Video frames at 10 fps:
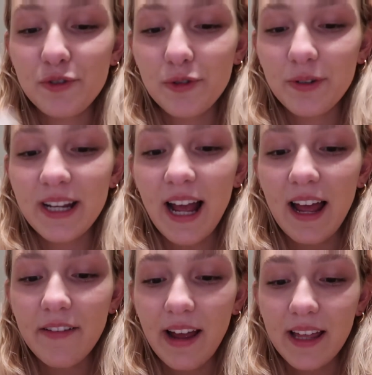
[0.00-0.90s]
jewelry. I
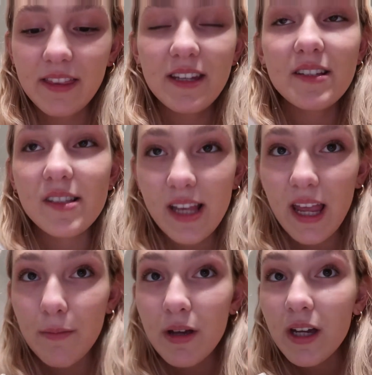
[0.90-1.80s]
have had these
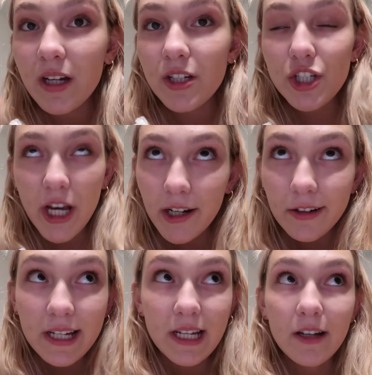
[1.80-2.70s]
same
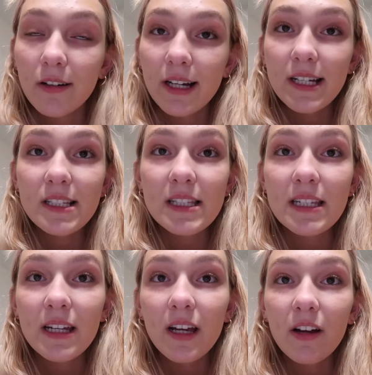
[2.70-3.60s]
cherry earrings
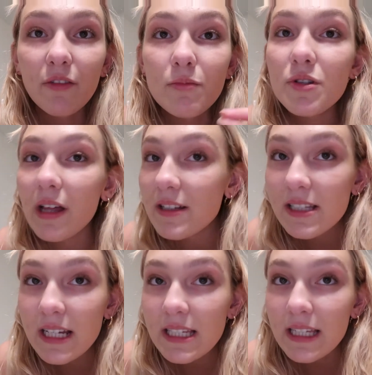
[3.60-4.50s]
from
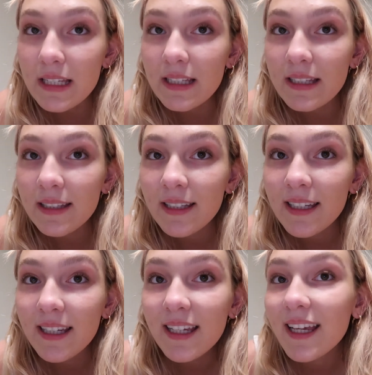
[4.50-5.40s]
2019
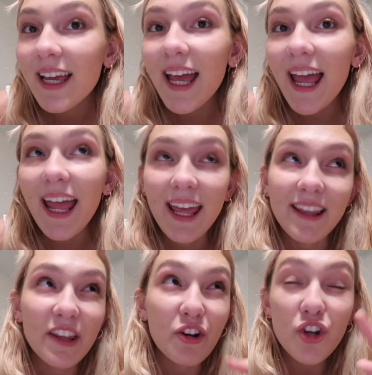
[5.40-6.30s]

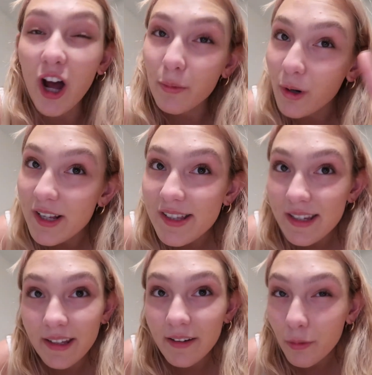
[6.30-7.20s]
and they're not
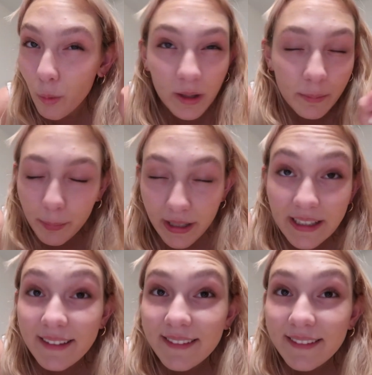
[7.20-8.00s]
rusted one bit.